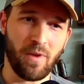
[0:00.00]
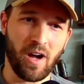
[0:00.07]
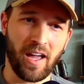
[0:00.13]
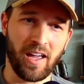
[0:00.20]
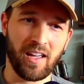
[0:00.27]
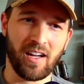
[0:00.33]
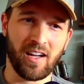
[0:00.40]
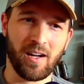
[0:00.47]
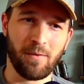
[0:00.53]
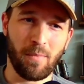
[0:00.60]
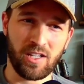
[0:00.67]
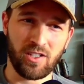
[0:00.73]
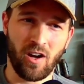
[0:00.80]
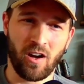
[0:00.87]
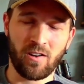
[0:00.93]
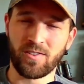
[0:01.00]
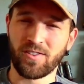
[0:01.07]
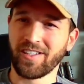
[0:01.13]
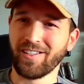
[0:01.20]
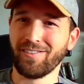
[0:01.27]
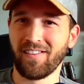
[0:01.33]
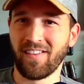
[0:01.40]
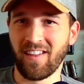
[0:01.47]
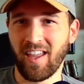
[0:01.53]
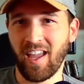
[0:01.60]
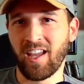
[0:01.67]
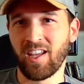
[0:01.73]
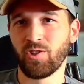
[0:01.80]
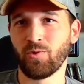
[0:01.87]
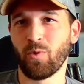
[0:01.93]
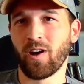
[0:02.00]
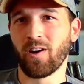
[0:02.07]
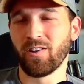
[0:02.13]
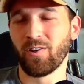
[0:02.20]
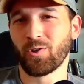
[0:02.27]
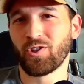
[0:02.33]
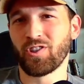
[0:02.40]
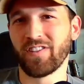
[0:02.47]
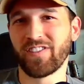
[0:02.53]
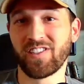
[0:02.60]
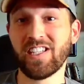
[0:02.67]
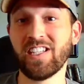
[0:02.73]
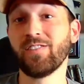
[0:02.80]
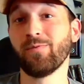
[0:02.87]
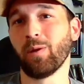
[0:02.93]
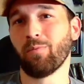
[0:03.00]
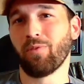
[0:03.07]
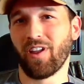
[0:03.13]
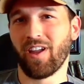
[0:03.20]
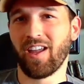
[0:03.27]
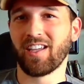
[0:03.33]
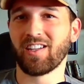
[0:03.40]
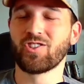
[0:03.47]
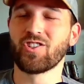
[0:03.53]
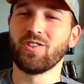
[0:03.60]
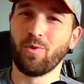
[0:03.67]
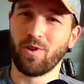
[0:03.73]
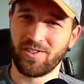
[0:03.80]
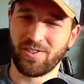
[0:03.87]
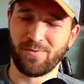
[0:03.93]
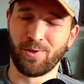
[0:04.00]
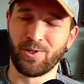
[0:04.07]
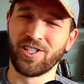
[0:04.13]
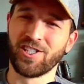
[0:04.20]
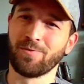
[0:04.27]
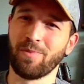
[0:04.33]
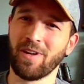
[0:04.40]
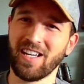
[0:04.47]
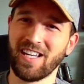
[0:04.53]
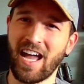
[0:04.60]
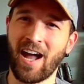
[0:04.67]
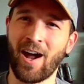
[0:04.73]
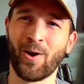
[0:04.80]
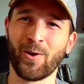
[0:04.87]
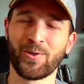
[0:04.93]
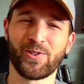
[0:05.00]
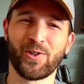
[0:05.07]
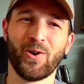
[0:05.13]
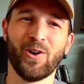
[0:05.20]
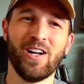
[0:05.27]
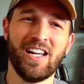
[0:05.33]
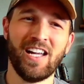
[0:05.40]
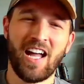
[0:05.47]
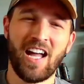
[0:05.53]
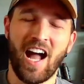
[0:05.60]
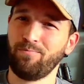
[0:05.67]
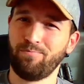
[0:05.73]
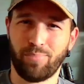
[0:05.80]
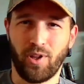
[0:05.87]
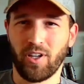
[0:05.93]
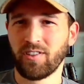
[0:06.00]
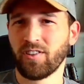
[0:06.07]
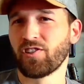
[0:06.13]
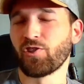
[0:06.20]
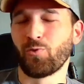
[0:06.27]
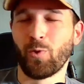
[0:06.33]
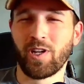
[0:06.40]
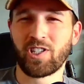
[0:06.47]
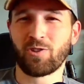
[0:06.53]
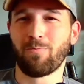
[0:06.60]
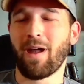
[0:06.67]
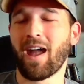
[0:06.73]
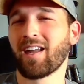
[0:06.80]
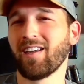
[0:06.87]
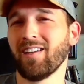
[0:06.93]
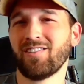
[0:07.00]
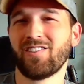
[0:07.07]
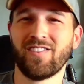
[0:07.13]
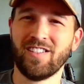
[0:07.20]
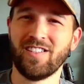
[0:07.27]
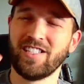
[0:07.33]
My daughter's getting to the age where she sees me playing and she wants to participate now. So plug the Switch back into the